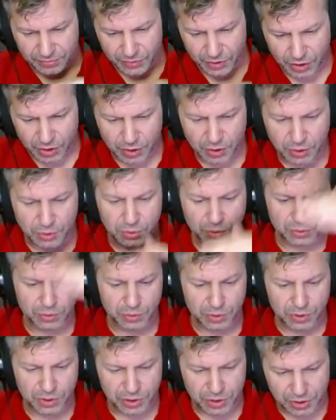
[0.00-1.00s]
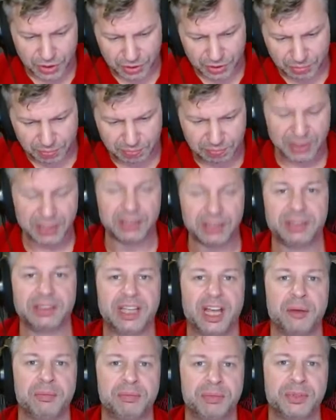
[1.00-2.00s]
huge
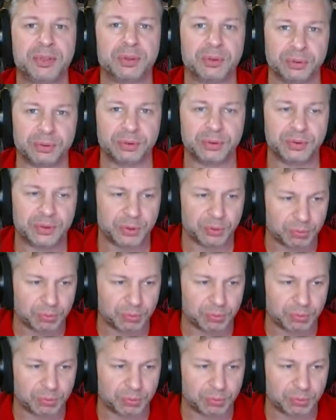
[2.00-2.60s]
build-up to